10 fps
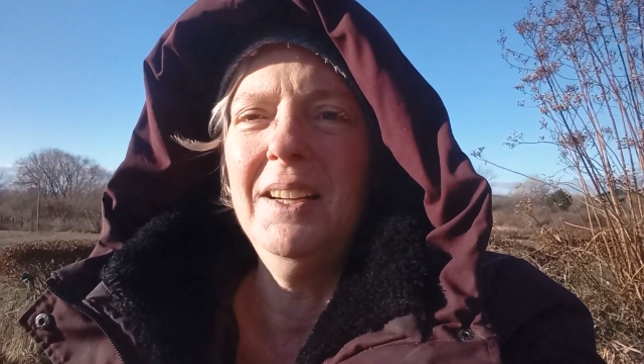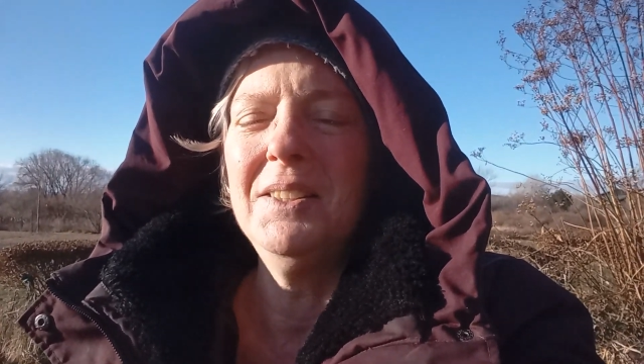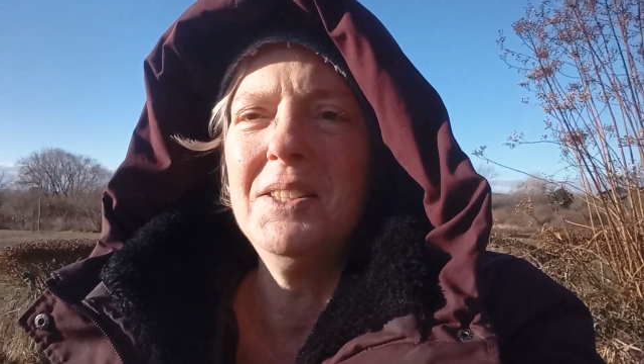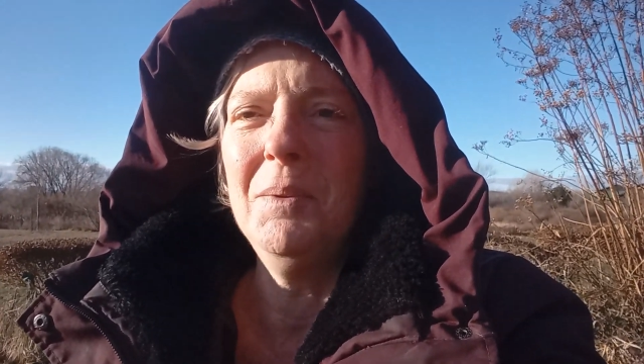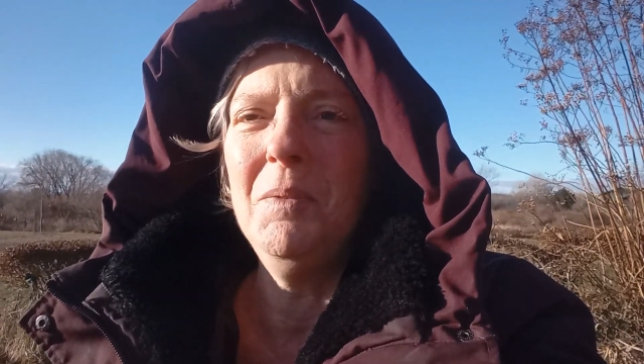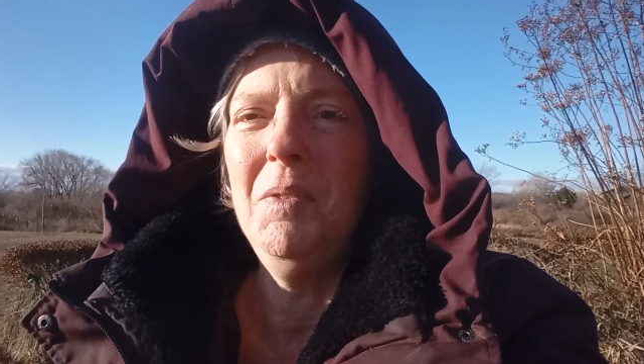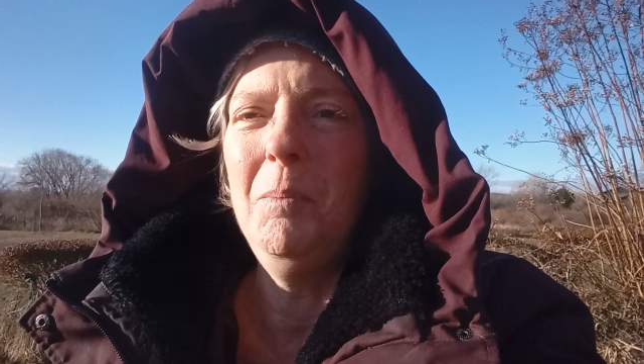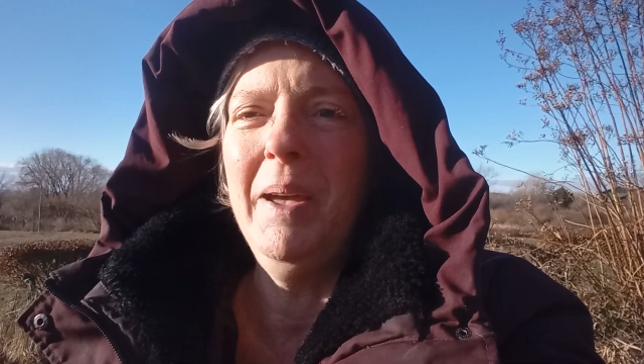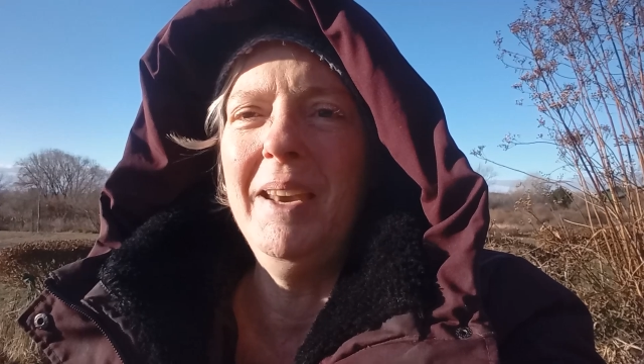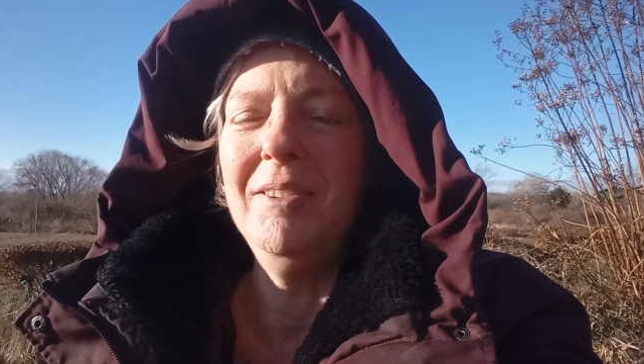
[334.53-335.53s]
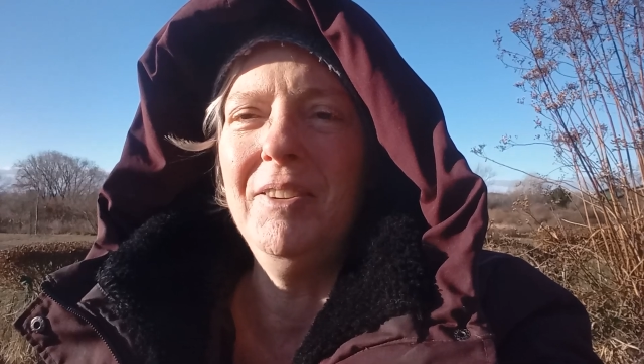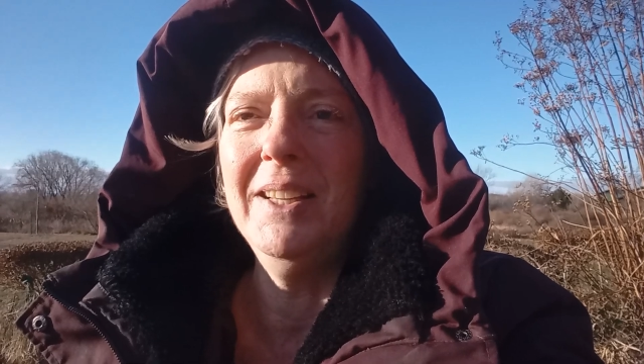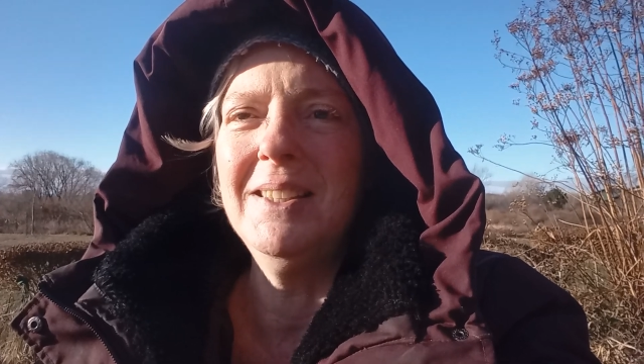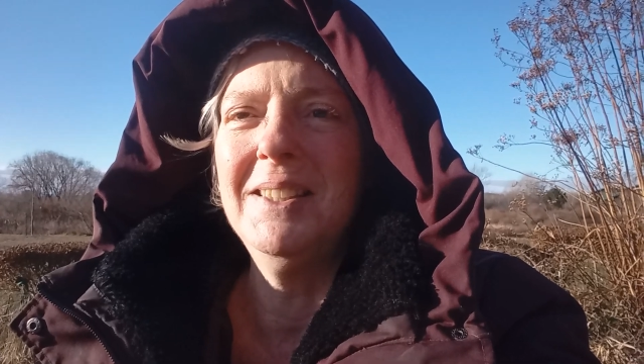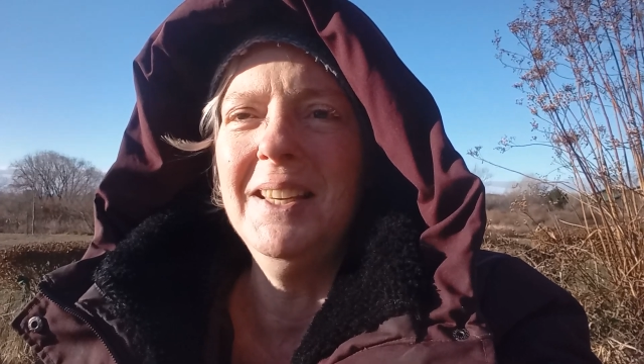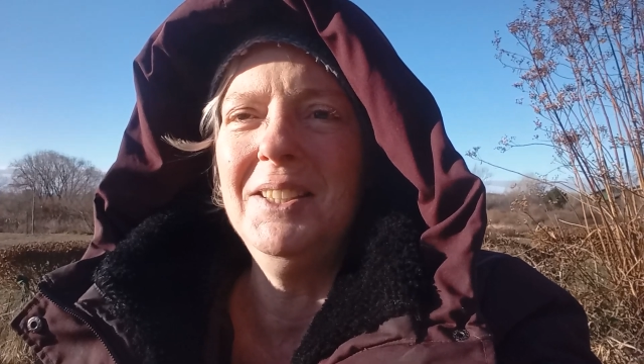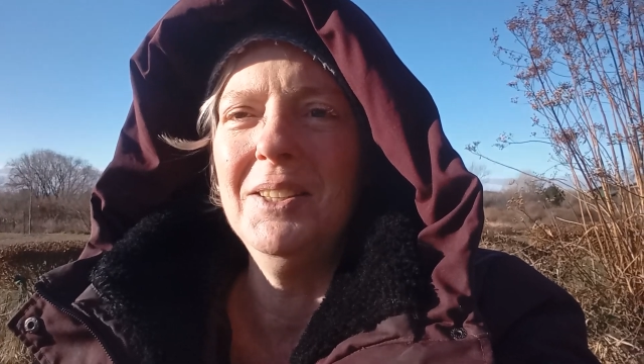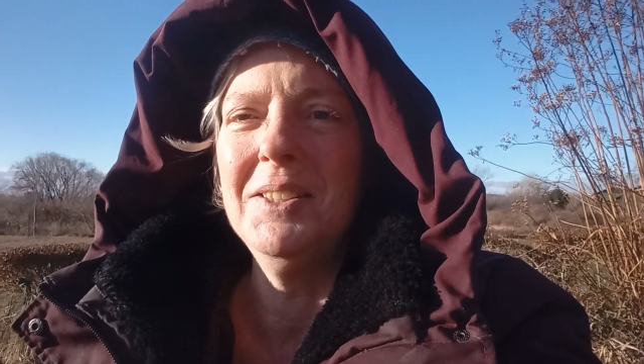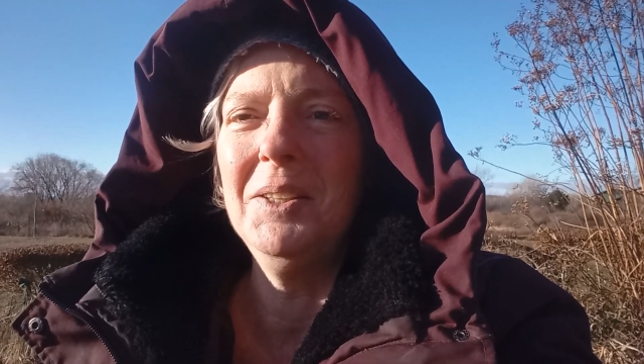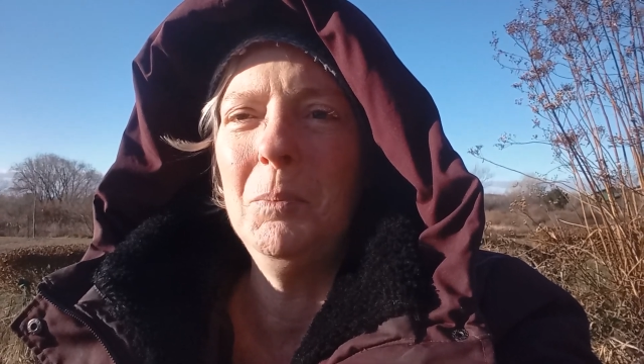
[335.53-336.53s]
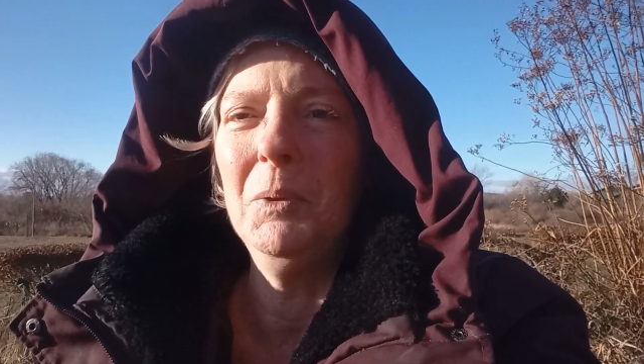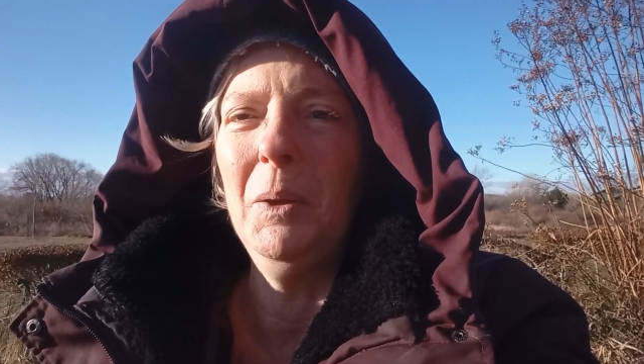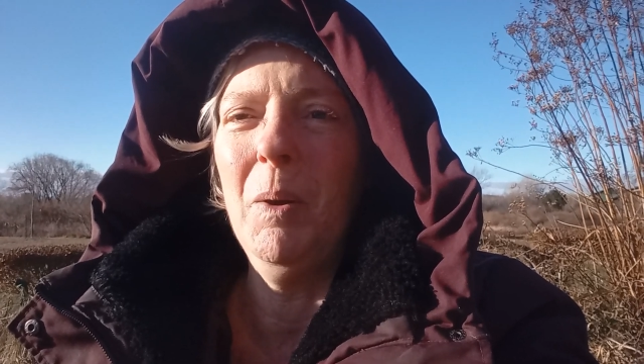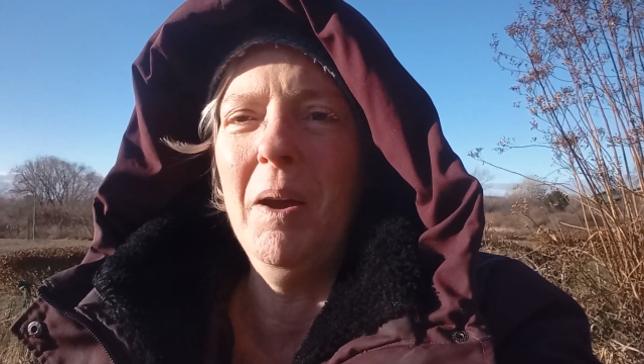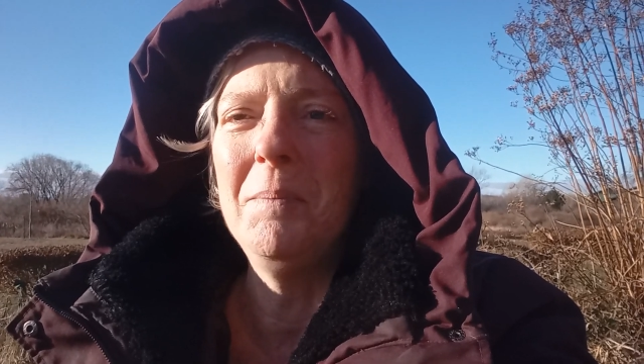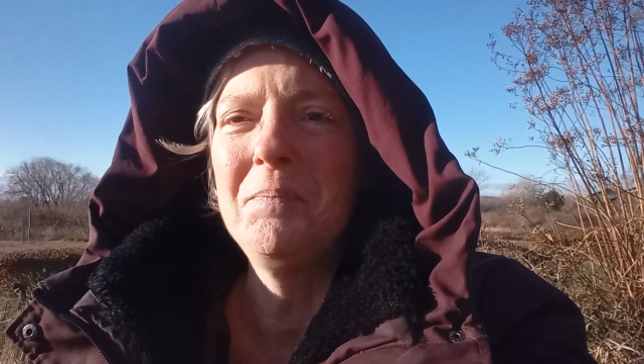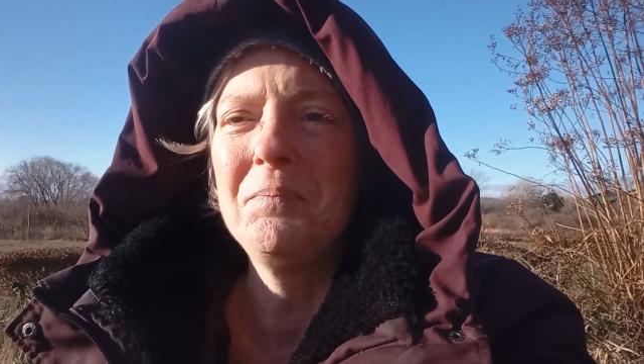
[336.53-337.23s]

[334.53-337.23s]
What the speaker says: some of the benefits and to sleep really well.